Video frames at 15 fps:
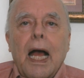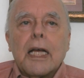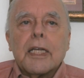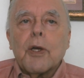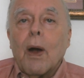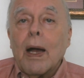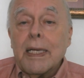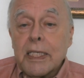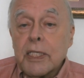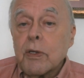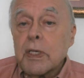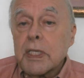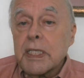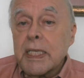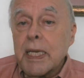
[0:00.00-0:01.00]
So I just
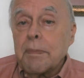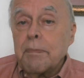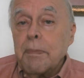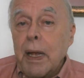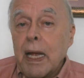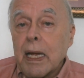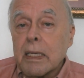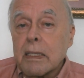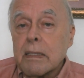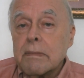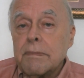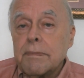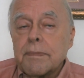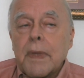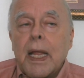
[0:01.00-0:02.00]
sort of stepped back
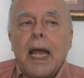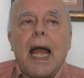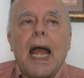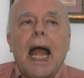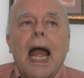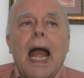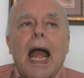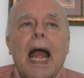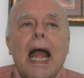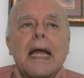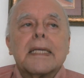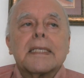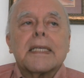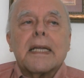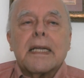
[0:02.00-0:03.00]

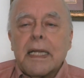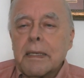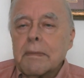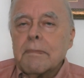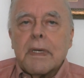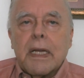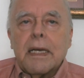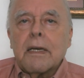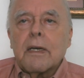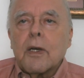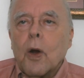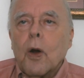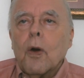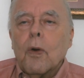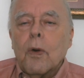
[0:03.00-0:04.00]
and said, let it
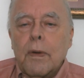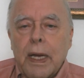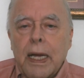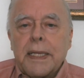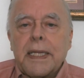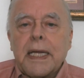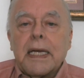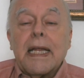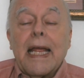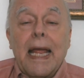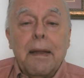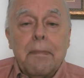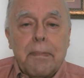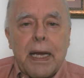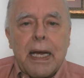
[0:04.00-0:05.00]
go, and then
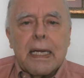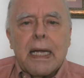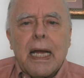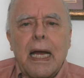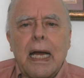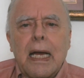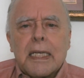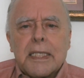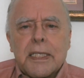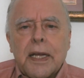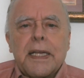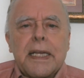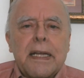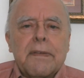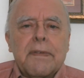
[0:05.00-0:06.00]
came back
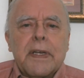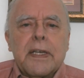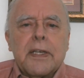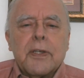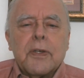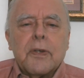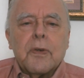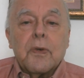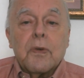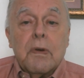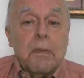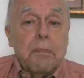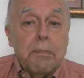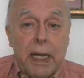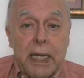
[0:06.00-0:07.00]
Sunday evening to
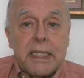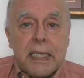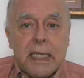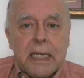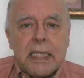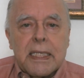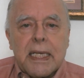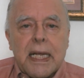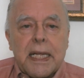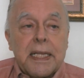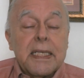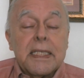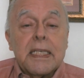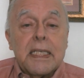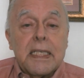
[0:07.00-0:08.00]
basically say,
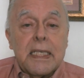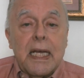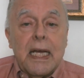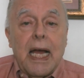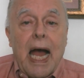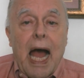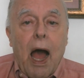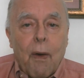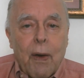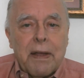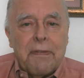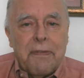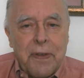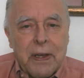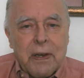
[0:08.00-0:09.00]
this is how
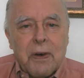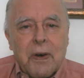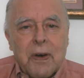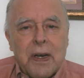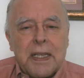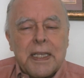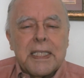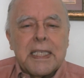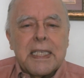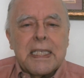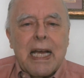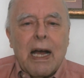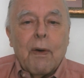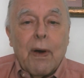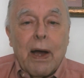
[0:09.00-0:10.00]
I feel, and this
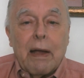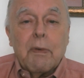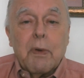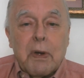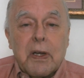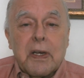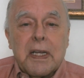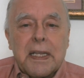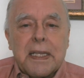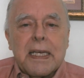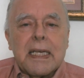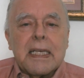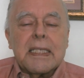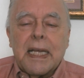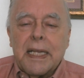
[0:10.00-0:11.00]
is how I will look at
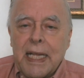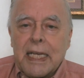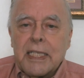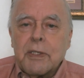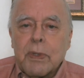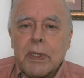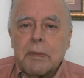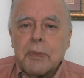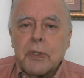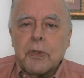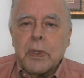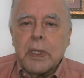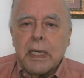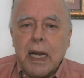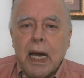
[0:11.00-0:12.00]
things, and that's what I'm
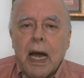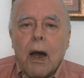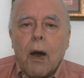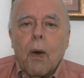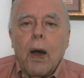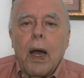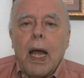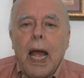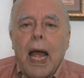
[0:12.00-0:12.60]
doing now.